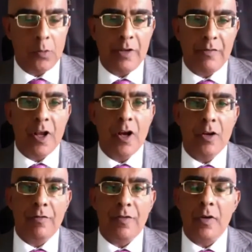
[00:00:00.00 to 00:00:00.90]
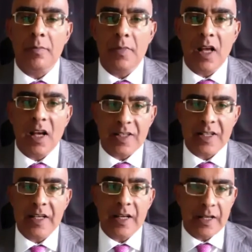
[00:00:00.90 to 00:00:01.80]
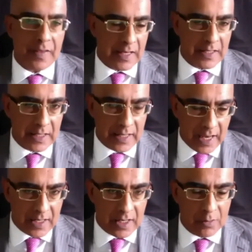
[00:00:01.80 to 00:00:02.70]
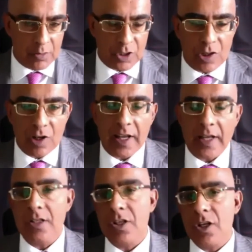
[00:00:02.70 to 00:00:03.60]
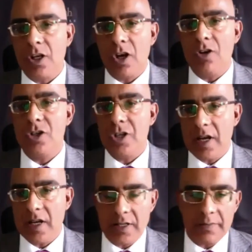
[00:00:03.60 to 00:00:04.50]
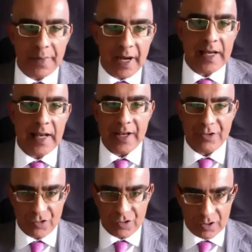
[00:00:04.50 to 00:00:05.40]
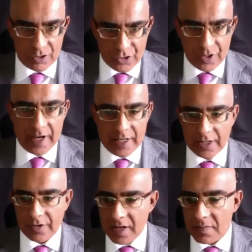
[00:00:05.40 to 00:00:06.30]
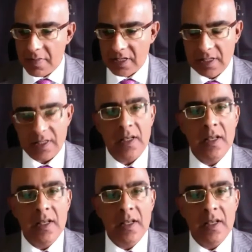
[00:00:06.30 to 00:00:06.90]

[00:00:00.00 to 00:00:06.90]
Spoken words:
We've known from last year that Kenya was looking to negotiate a bilateral trade agreement